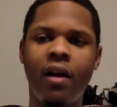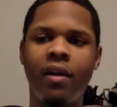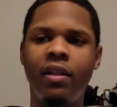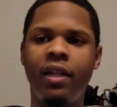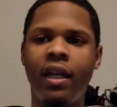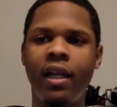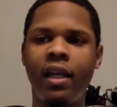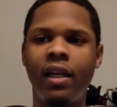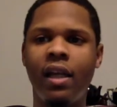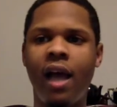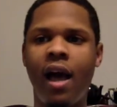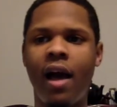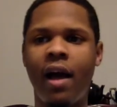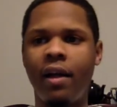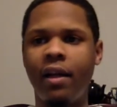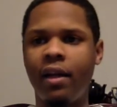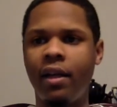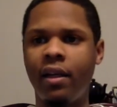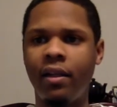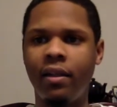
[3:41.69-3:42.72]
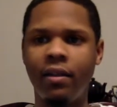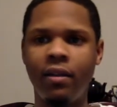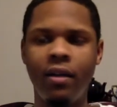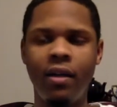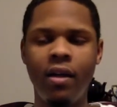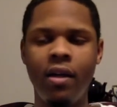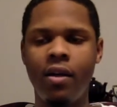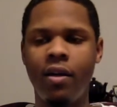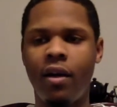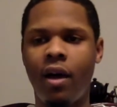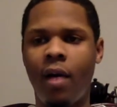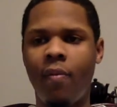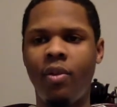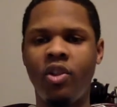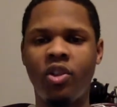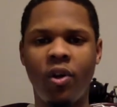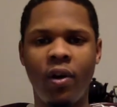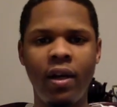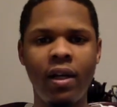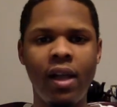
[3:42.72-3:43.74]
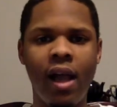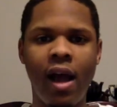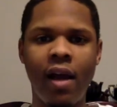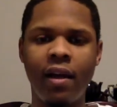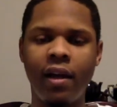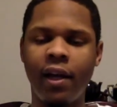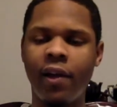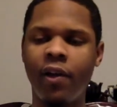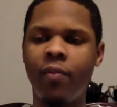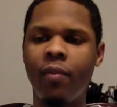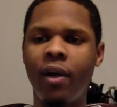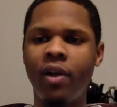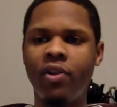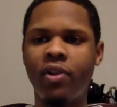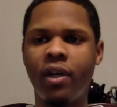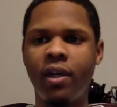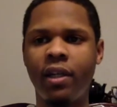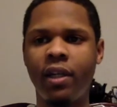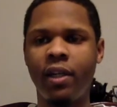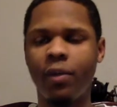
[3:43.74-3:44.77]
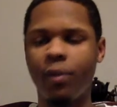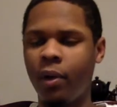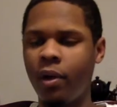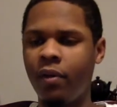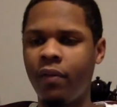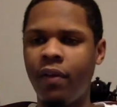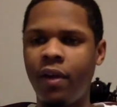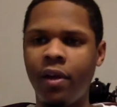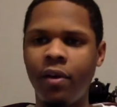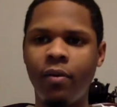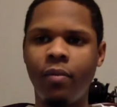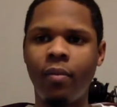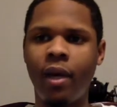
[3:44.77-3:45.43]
and everybody trying to get rid of him.